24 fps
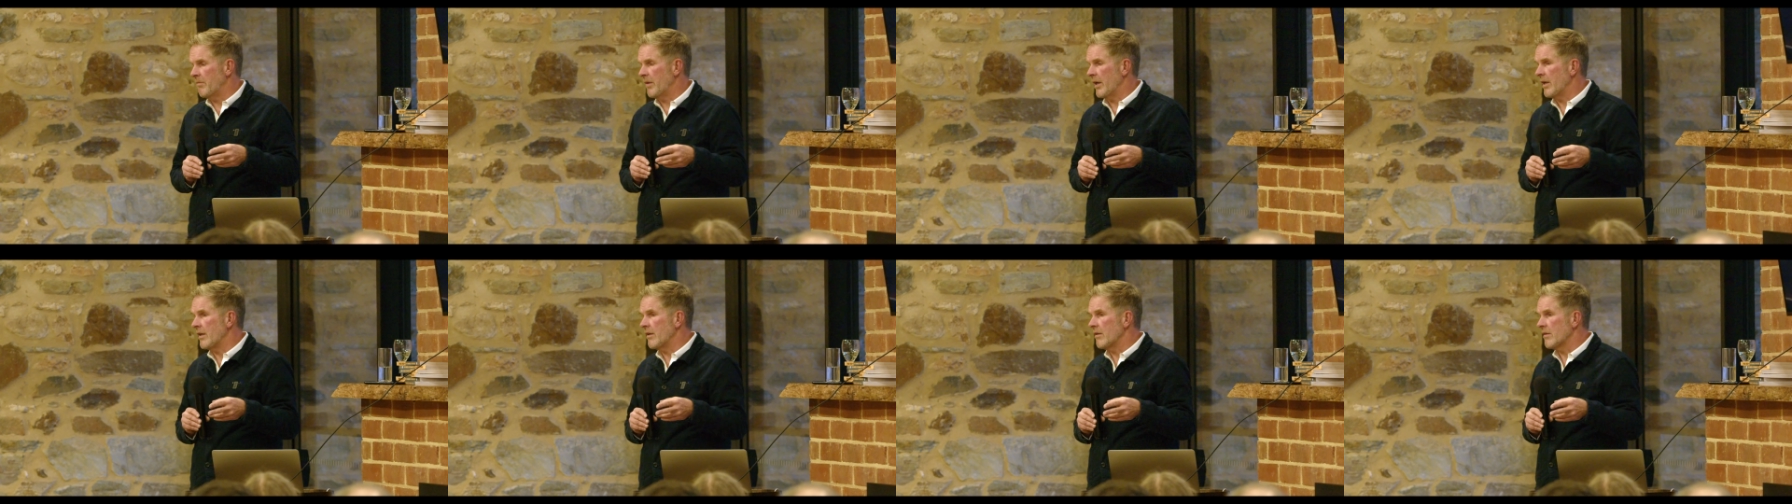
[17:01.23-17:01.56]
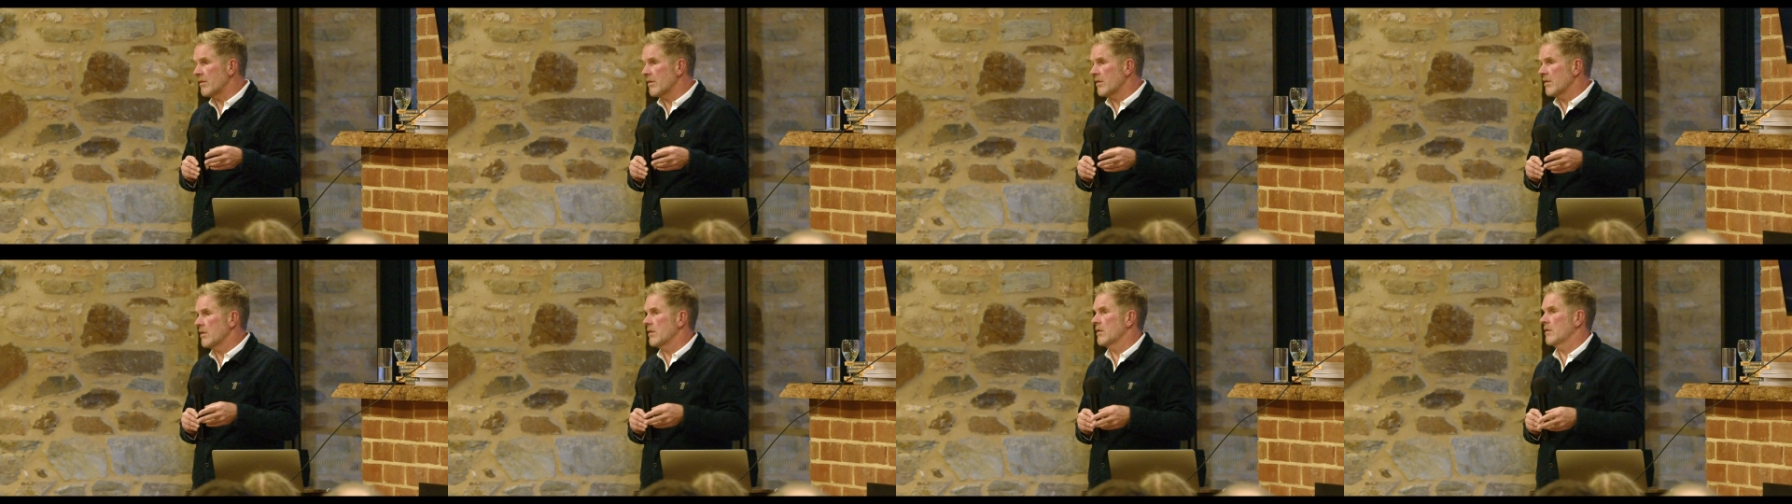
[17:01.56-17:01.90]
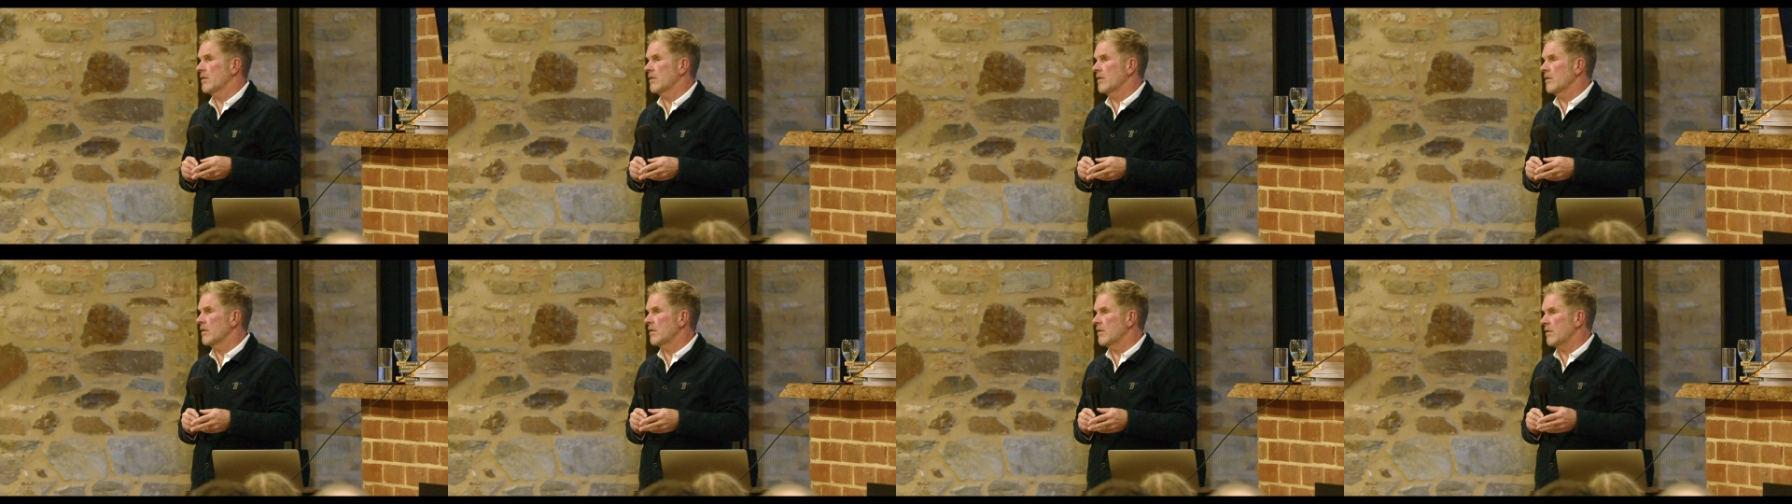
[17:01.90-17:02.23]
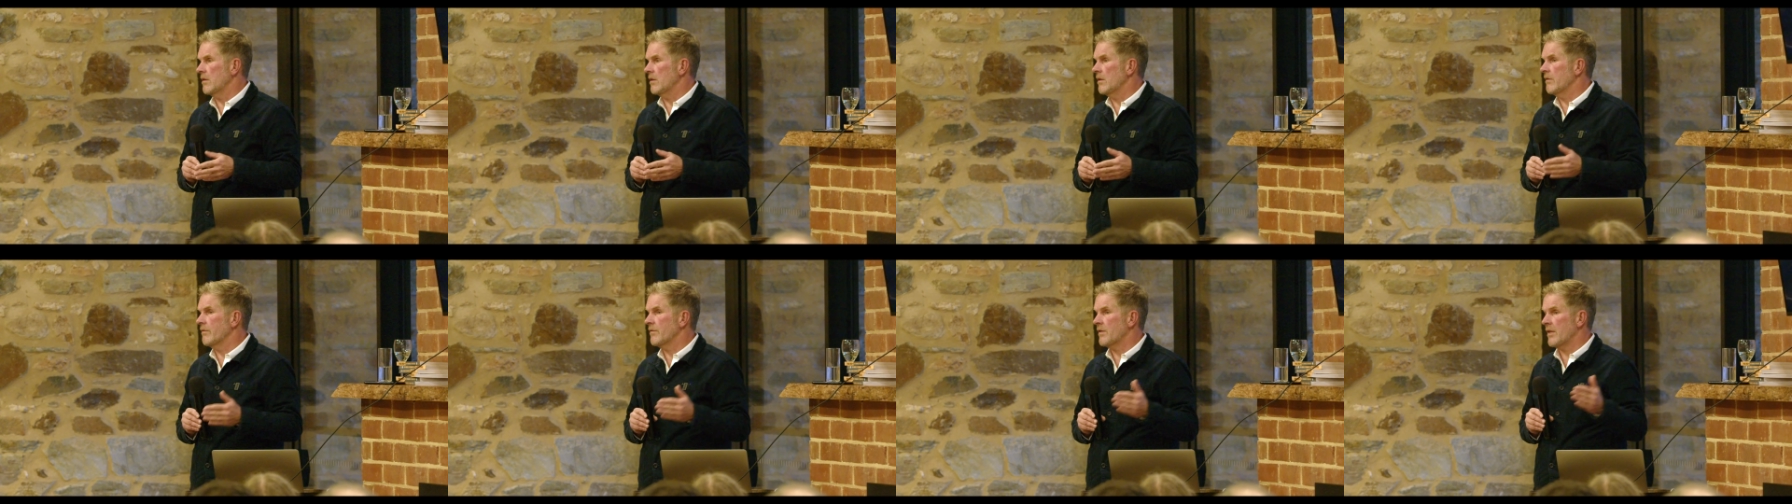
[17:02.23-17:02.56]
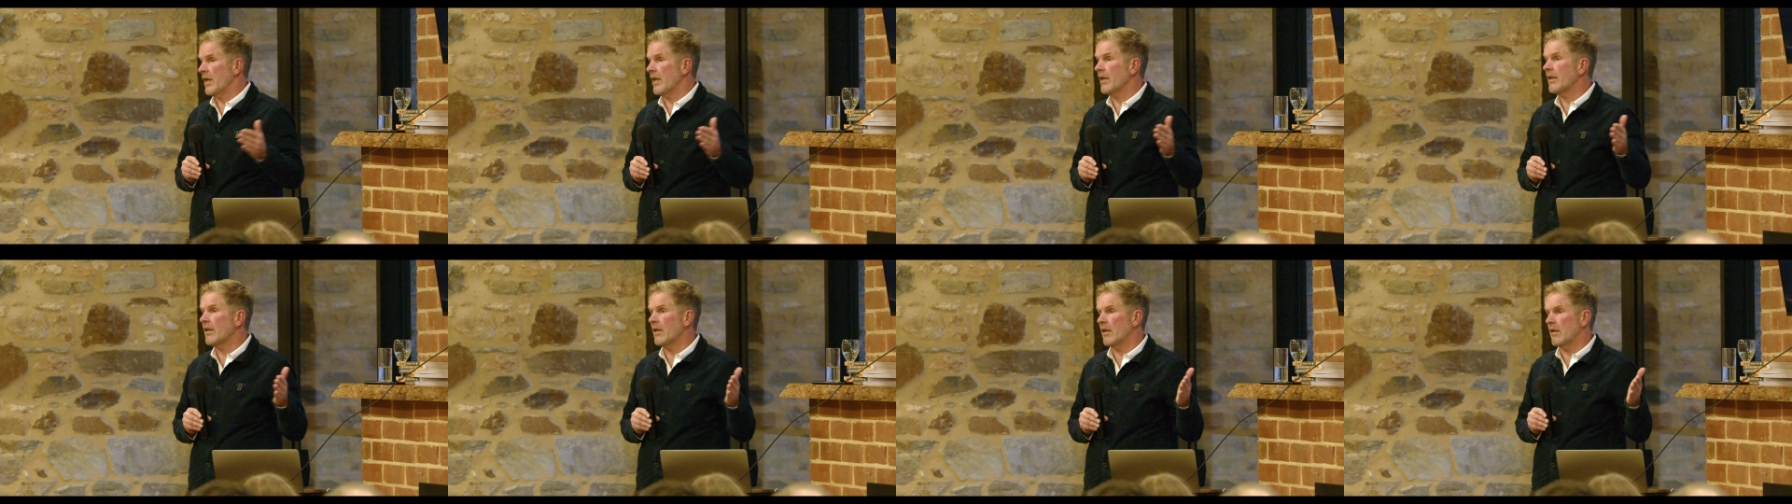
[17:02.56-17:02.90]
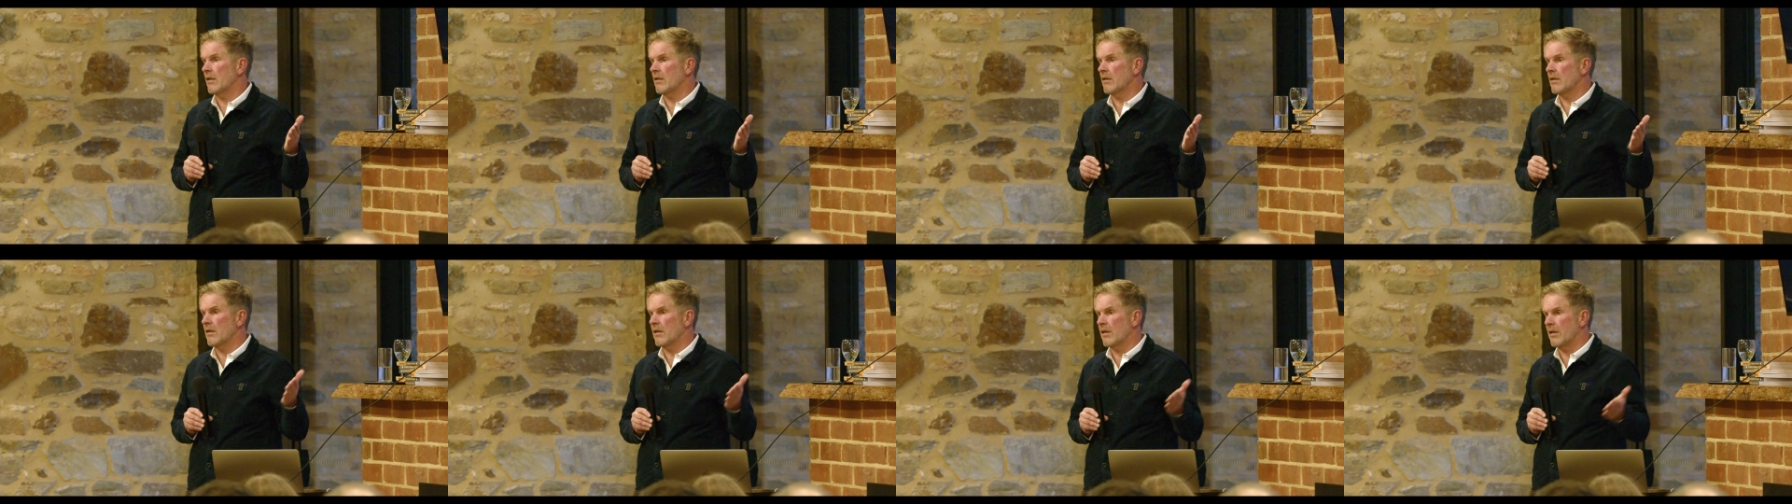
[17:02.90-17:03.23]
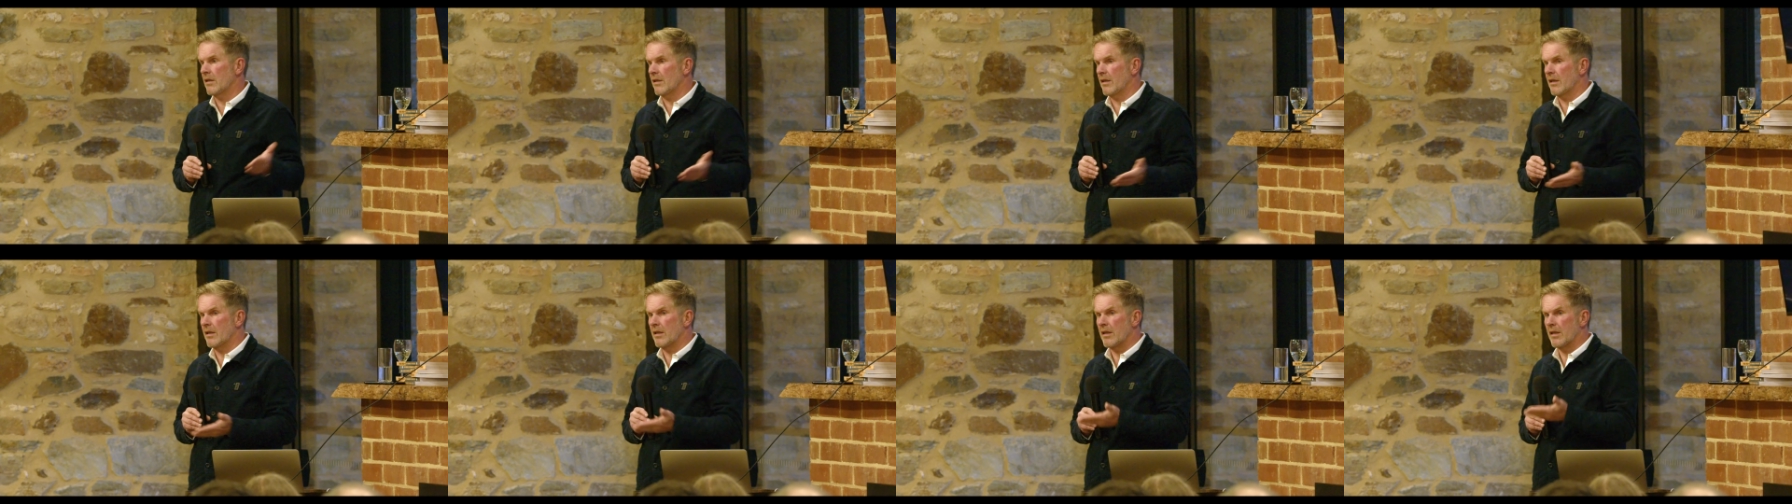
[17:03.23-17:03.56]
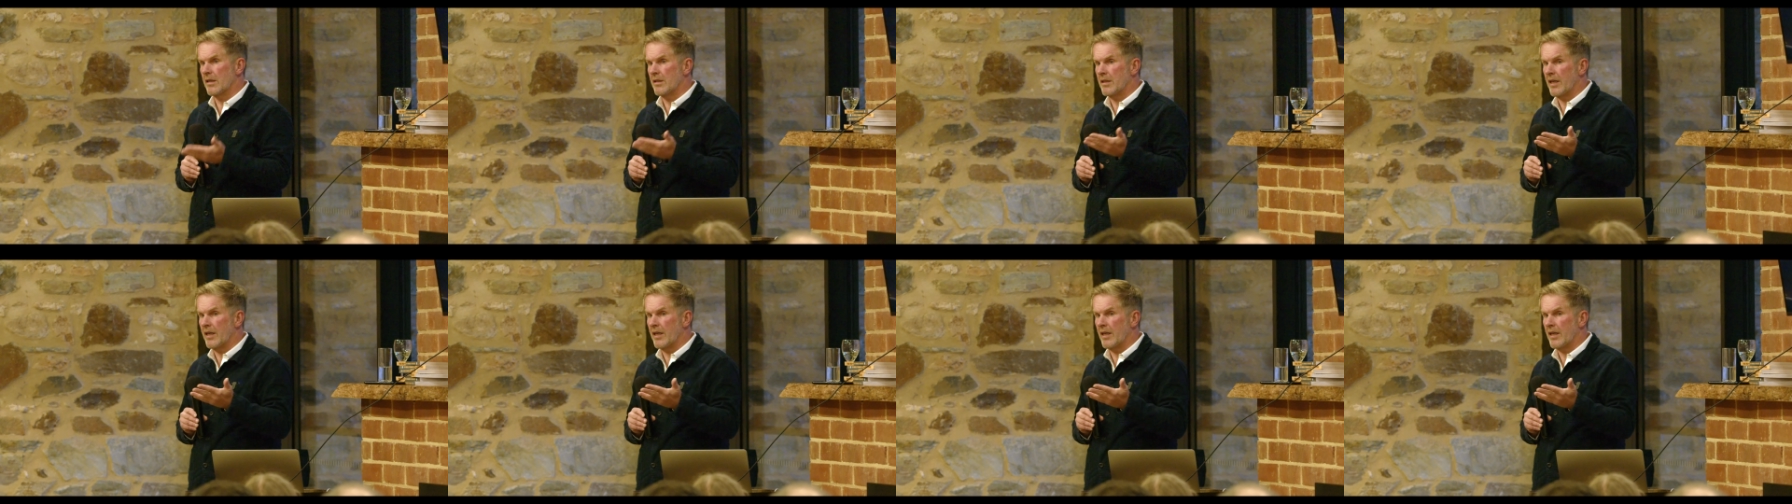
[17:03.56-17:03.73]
mates that have taken a